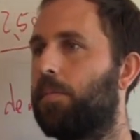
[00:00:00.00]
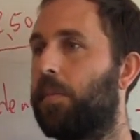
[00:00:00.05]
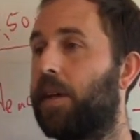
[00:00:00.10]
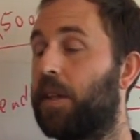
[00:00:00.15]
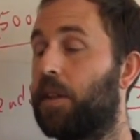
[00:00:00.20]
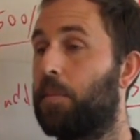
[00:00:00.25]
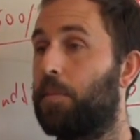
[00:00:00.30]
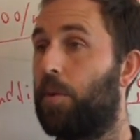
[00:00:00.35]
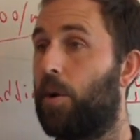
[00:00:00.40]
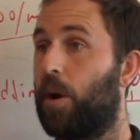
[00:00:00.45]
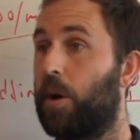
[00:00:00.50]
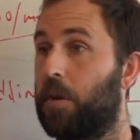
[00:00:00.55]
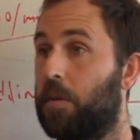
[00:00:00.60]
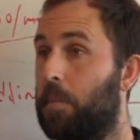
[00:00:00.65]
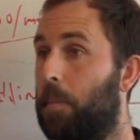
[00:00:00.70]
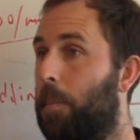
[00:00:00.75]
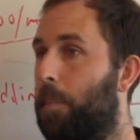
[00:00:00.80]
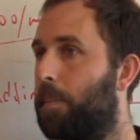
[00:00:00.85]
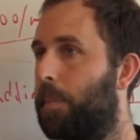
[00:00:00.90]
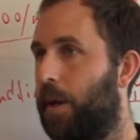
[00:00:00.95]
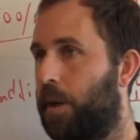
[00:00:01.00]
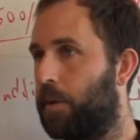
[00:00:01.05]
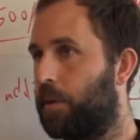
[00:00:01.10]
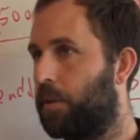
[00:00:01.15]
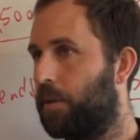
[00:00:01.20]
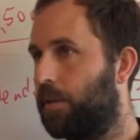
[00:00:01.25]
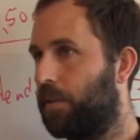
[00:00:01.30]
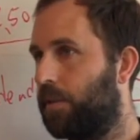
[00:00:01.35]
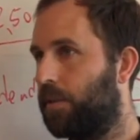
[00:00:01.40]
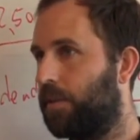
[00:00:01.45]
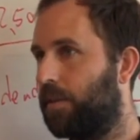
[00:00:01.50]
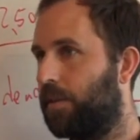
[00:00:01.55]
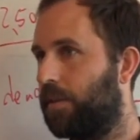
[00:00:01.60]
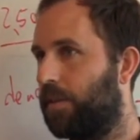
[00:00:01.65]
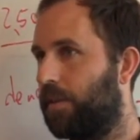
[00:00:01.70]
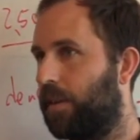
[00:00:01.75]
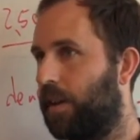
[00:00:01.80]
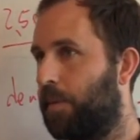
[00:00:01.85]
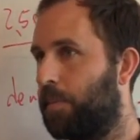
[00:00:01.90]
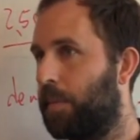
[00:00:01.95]
make the product better
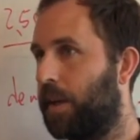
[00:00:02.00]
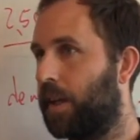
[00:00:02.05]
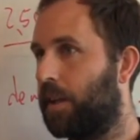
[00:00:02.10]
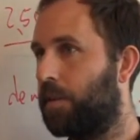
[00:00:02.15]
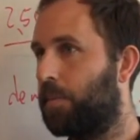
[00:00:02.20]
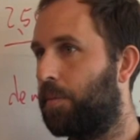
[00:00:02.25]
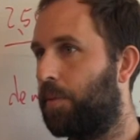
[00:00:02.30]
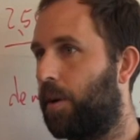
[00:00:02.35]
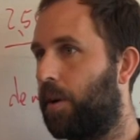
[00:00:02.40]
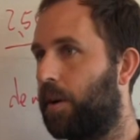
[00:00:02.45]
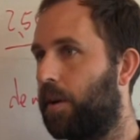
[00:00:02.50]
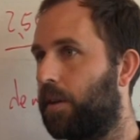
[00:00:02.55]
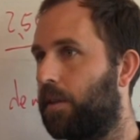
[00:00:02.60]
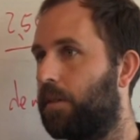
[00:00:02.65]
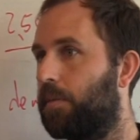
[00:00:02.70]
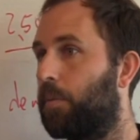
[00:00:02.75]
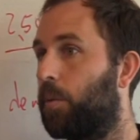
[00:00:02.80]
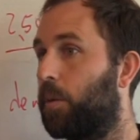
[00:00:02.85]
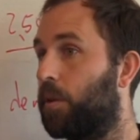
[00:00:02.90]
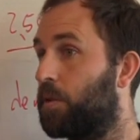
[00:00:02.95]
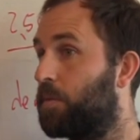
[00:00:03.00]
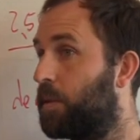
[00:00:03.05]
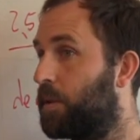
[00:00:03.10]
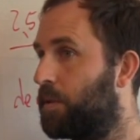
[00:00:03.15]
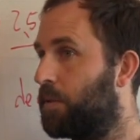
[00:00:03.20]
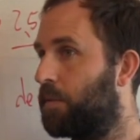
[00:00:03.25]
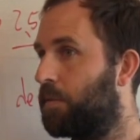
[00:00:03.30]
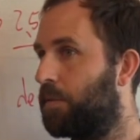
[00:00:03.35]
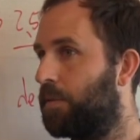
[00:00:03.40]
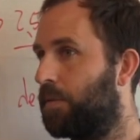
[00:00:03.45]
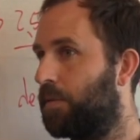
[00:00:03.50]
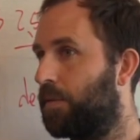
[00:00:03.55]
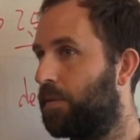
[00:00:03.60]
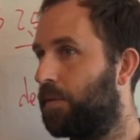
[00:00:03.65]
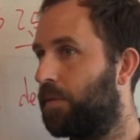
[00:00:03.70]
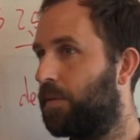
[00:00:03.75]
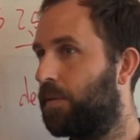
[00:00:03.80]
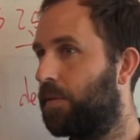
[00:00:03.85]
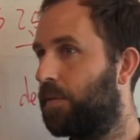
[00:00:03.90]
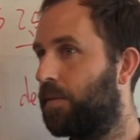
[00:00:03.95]
and make the product more expensive?
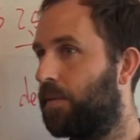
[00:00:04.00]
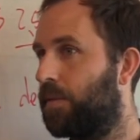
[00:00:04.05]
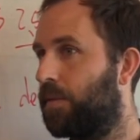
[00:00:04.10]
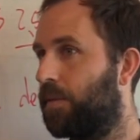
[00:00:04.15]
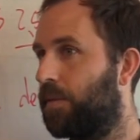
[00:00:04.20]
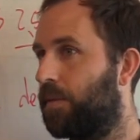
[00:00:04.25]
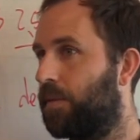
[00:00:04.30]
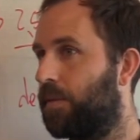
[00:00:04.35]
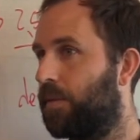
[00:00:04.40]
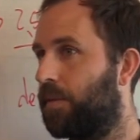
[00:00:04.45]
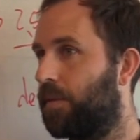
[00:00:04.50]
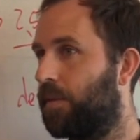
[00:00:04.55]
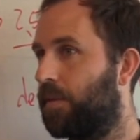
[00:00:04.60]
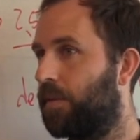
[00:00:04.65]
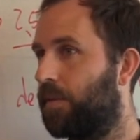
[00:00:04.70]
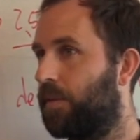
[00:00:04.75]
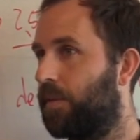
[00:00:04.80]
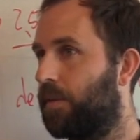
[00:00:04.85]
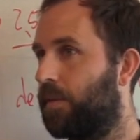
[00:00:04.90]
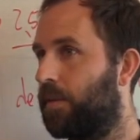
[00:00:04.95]
Mm-hmm.